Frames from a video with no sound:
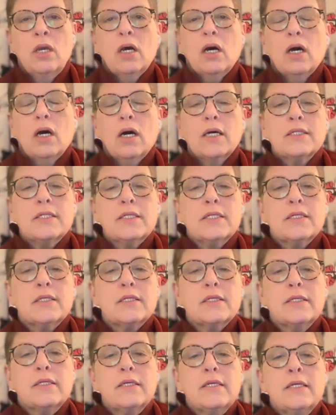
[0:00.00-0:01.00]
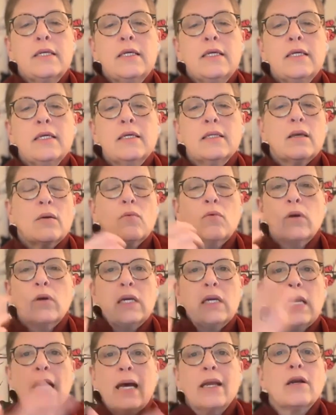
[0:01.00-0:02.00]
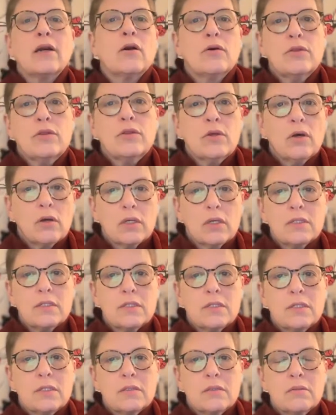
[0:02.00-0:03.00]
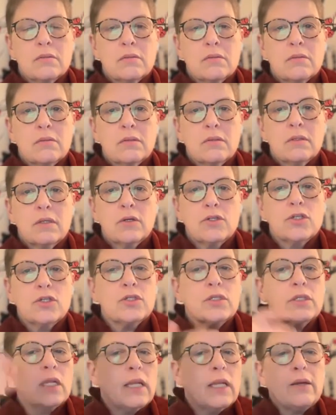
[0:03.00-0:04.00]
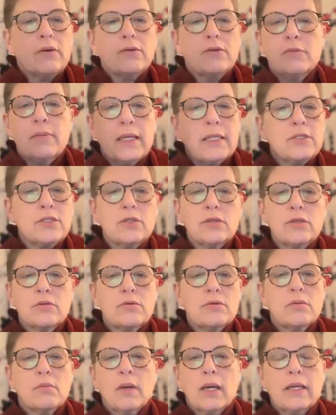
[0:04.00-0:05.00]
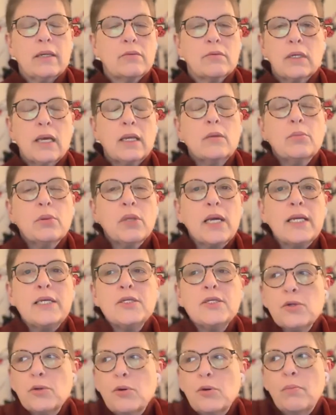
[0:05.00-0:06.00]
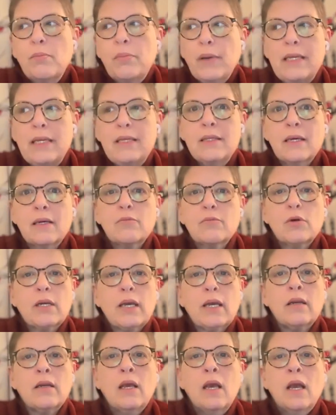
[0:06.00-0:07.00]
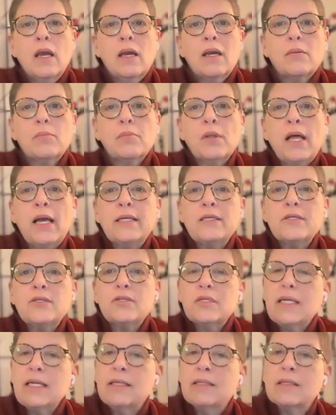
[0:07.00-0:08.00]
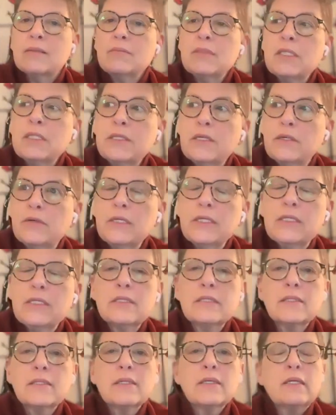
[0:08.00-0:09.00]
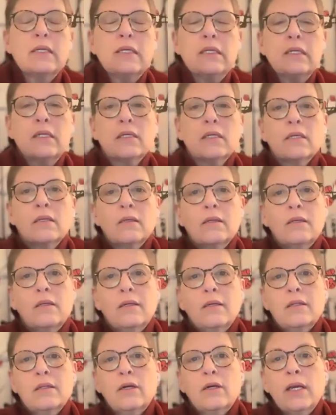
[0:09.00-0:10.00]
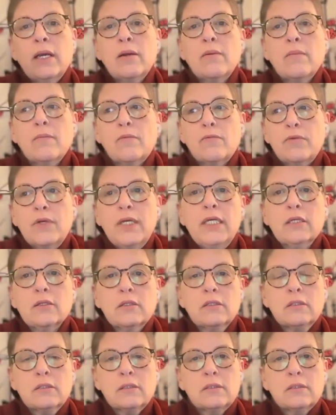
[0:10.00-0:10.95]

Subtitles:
us to see that we're not our thoughts. They're just clouds passing through the mind. We're not obliged to obey them. We're not obliged to take them seriously. They're not real.